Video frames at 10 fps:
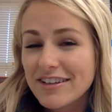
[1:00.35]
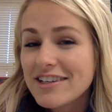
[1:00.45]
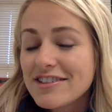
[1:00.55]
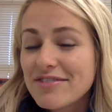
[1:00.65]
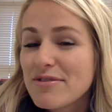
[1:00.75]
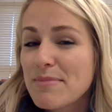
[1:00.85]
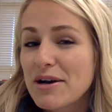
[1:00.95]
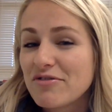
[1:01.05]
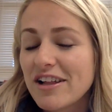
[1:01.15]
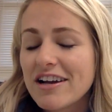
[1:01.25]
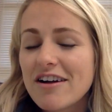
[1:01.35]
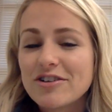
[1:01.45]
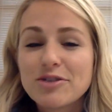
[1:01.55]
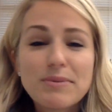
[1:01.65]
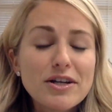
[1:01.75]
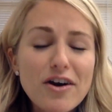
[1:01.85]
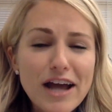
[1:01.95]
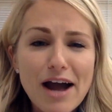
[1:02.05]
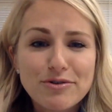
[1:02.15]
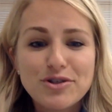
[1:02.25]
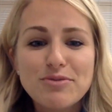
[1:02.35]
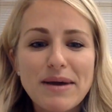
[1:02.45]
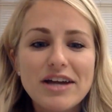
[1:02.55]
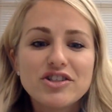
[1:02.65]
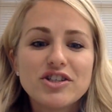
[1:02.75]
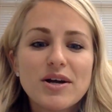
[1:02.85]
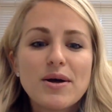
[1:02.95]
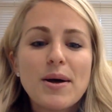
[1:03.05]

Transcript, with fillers: list of the butterfly colors, but not a how-to page.